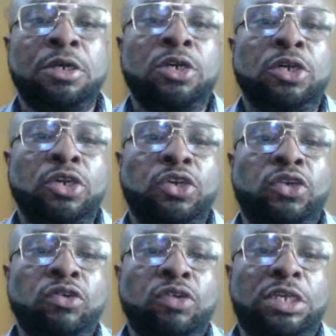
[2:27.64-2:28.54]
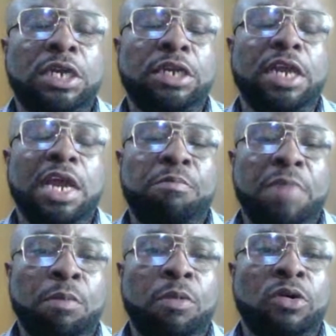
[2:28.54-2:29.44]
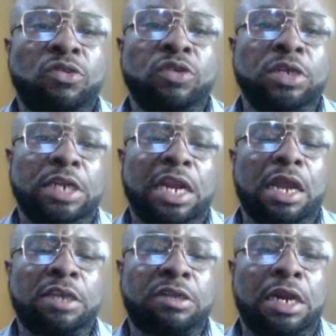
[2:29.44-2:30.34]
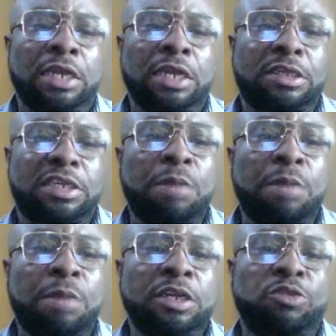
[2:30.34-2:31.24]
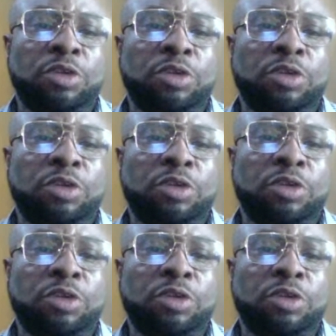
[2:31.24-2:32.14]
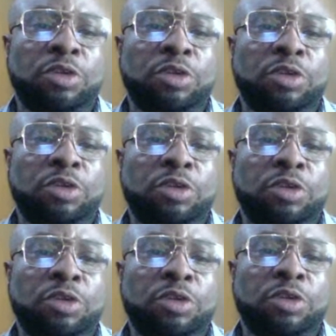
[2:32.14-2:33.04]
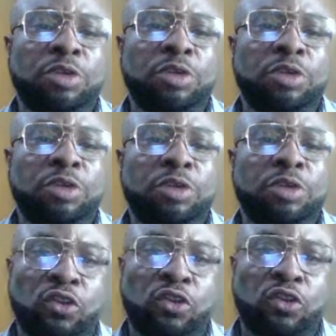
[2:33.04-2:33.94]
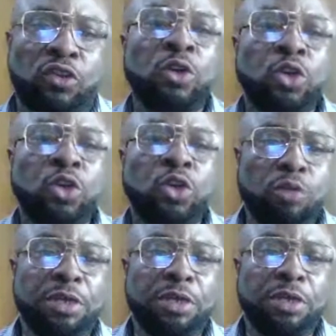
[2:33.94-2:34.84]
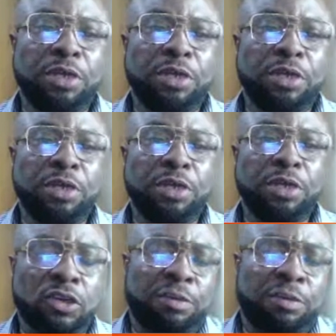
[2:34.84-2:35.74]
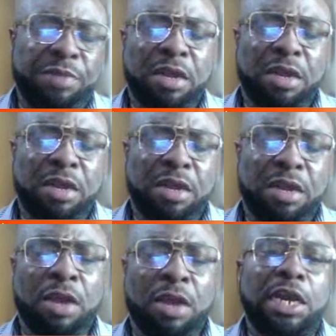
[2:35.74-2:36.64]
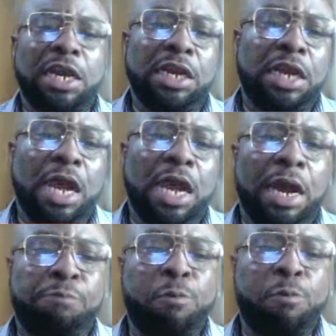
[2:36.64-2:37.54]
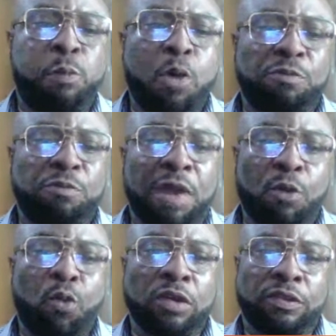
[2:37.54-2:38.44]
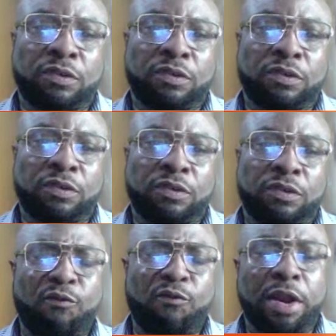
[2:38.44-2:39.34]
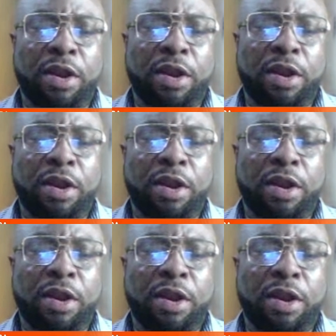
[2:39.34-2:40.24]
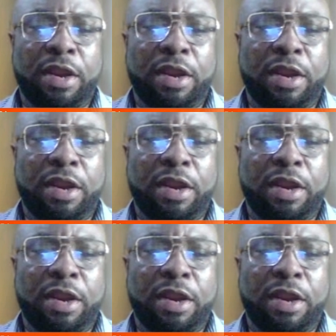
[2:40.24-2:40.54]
should send a memo to the National Assembly during the public hearing, and those issues should be discussed. Because the initial pushback was for the National Assembly to